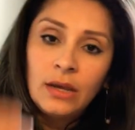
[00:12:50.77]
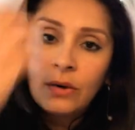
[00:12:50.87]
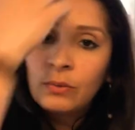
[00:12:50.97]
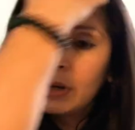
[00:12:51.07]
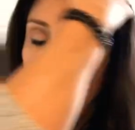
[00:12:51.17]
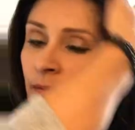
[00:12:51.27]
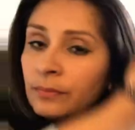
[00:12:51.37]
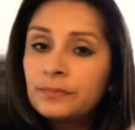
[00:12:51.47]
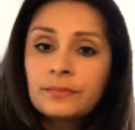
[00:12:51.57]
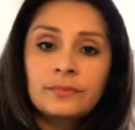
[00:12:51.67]
Well,
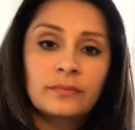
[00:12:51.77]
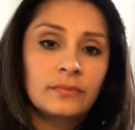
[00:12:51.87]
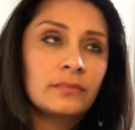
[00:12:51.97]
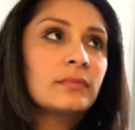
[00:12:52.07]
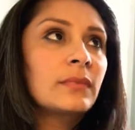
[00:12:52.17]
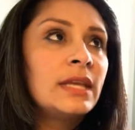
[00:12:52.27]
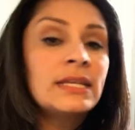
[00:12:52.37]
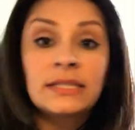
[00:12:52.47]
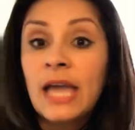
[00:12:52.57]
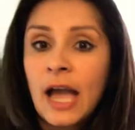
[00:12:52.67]
it
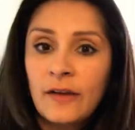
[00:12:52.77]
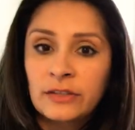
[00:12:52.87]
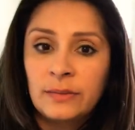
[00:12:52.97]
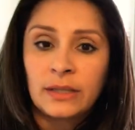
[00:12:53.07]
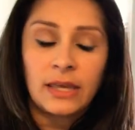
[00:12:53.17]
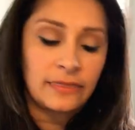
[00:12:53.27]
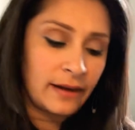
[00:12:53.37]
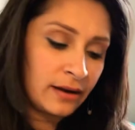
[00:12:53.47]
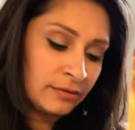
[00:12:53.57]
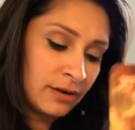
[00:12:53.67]
doesn't have to be like
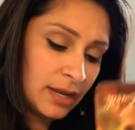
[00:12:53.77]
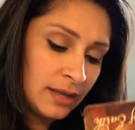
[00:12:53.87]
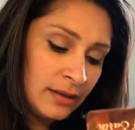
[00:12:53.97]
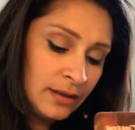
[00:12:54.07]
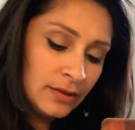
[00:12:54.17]
that, right?